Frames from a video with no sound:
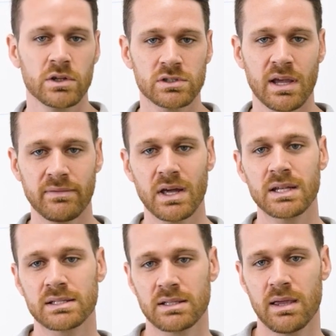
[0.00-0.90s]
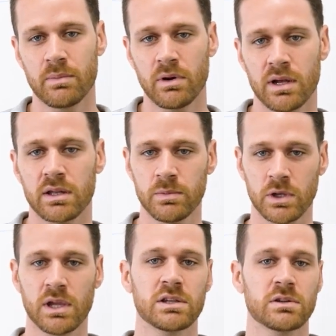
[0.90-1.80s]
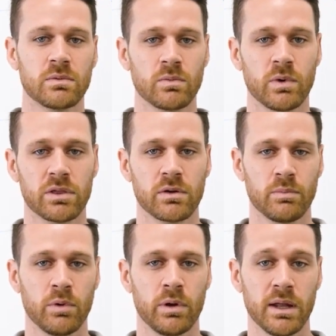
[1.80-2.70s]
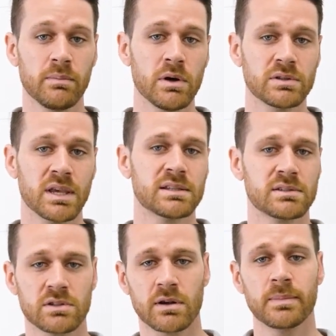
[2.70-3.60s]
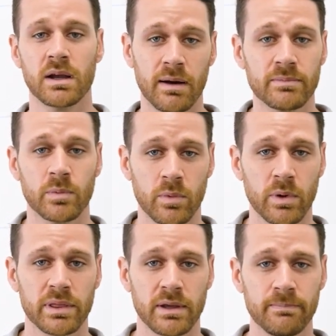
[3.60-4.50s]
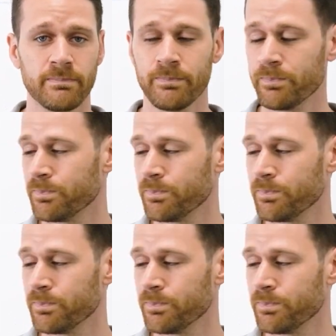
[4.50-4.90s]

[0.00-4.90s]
Just have that disclaimer and communication with your employee. In most cases, they're going to be comfortable with it.